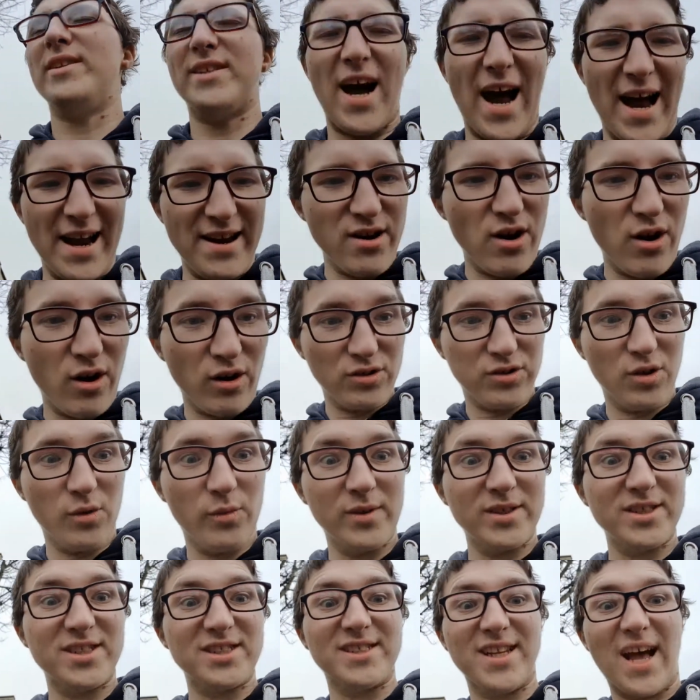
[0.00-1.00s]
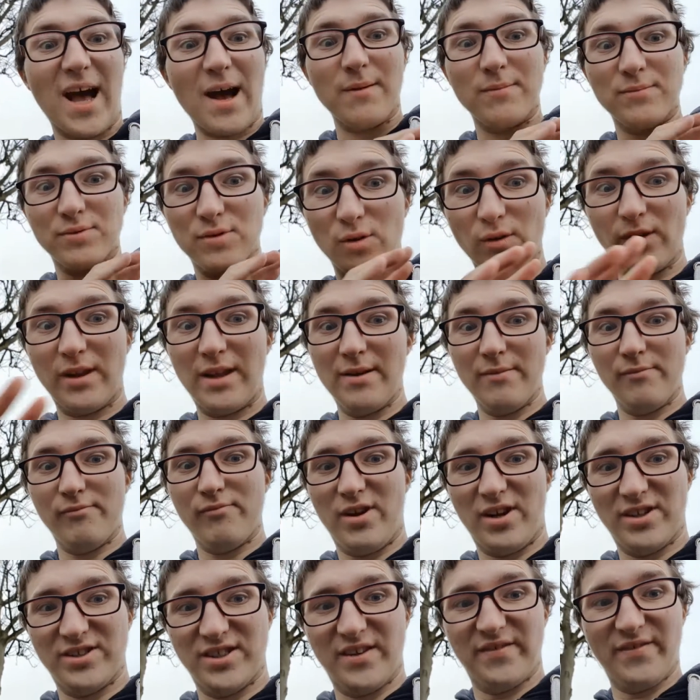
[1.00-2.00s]
I noticed, which is absolutely
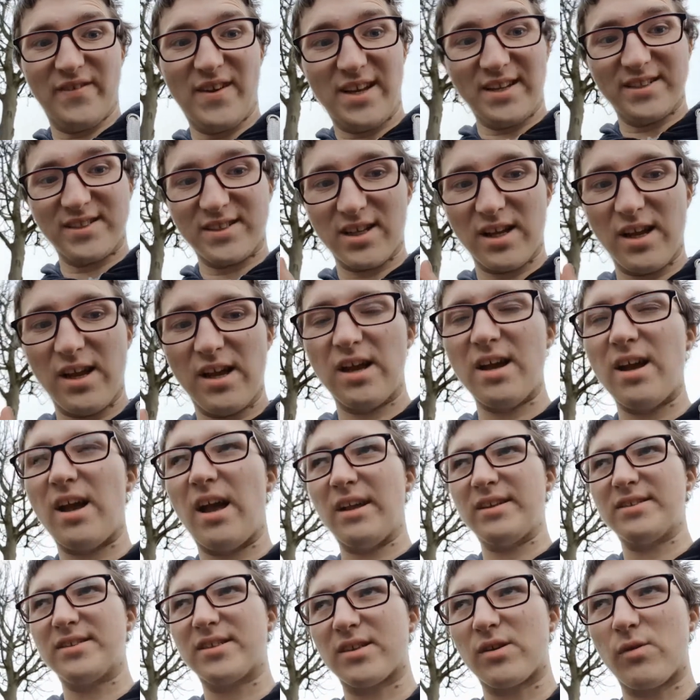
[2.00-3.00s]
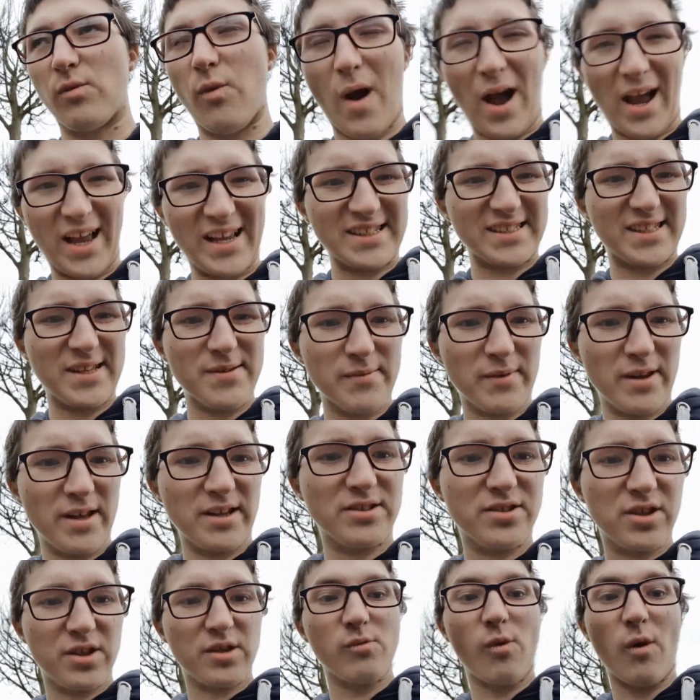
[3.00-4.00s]
impressive. It's quite similar
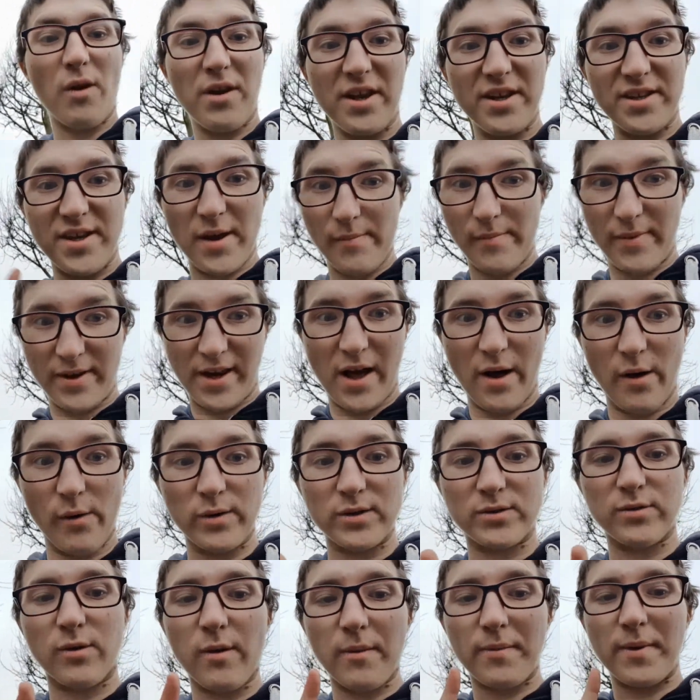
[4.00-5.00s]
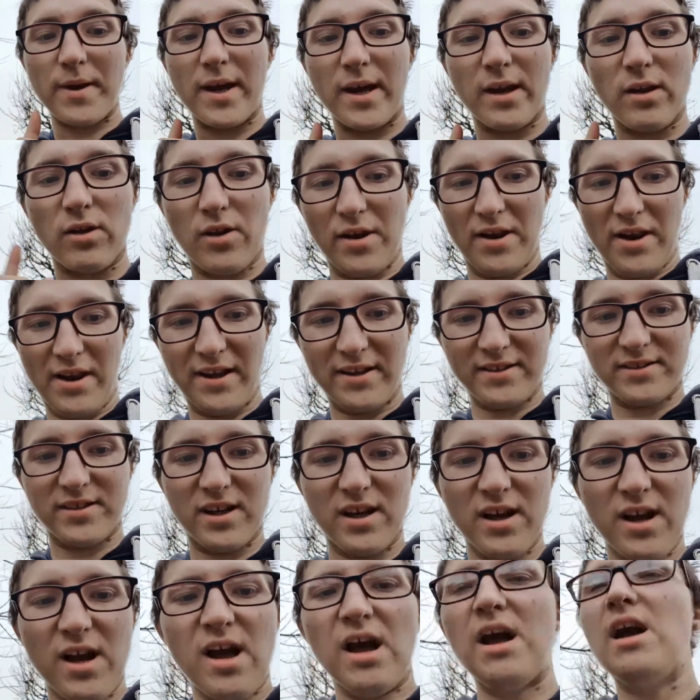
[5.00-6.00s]
to the one at Denby Dale, which we'll be looking at
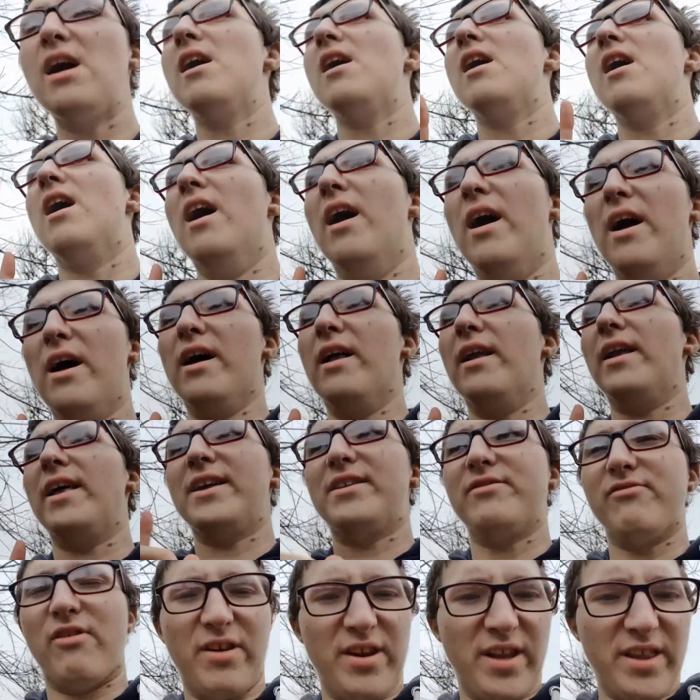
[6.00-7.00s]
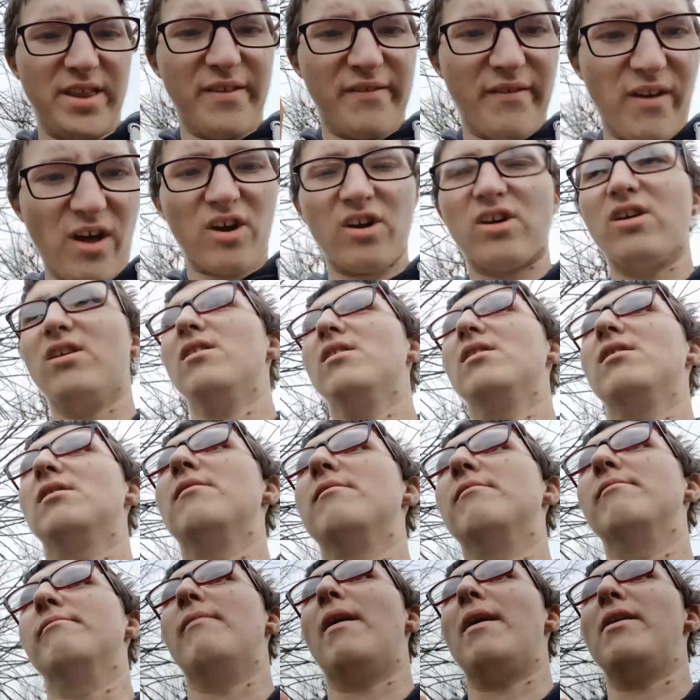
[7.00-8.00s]
later on in the vlog.
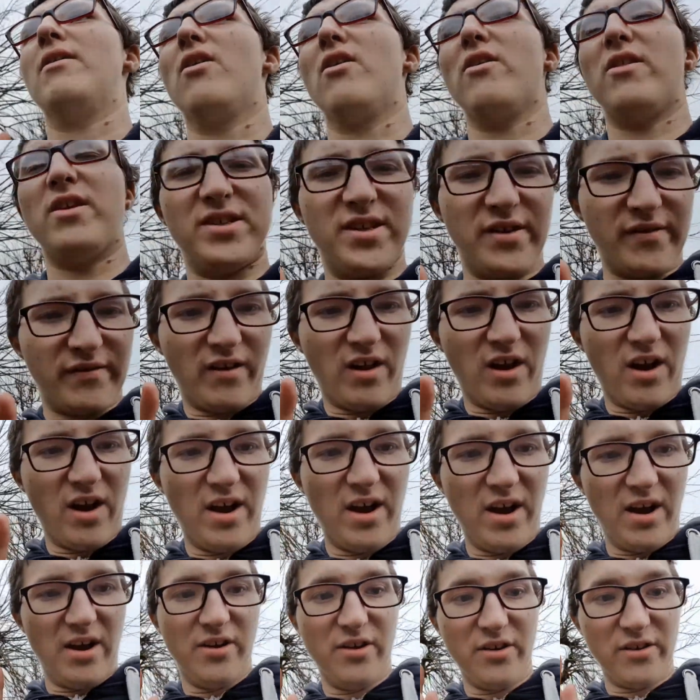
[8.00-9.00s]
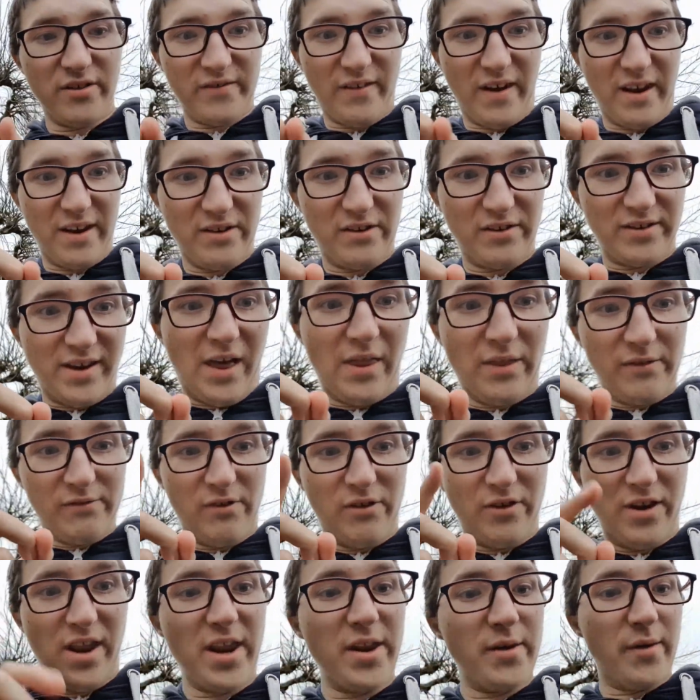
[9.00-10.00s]
But I know there's another viaduct down the
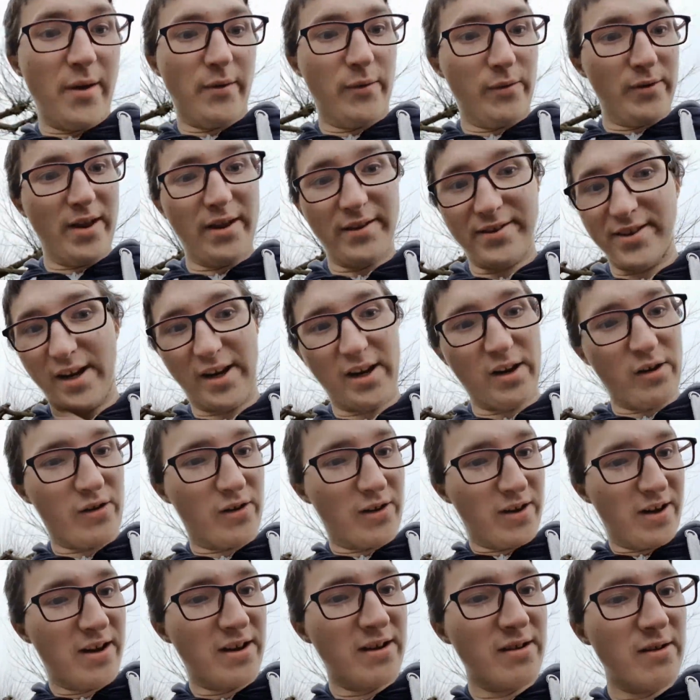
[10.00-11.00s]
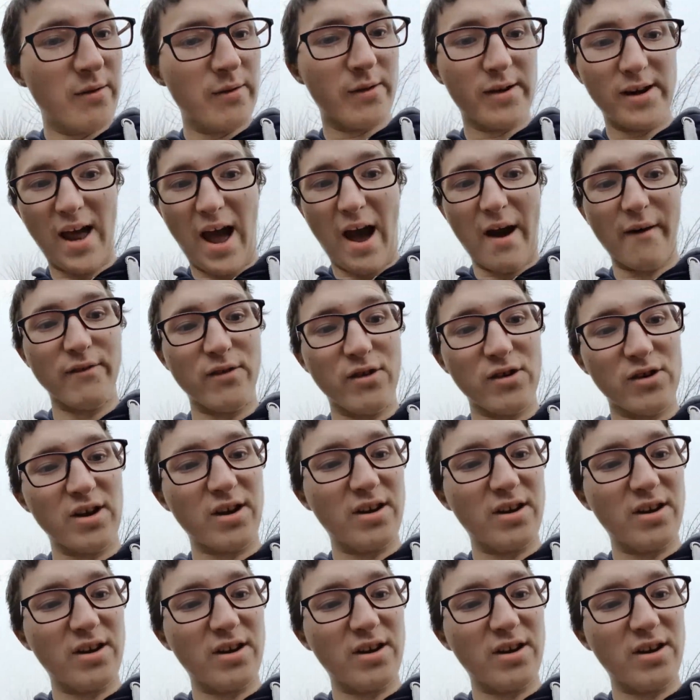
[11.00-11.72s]
road. Anyway, we're going to take a look, we're going to have a look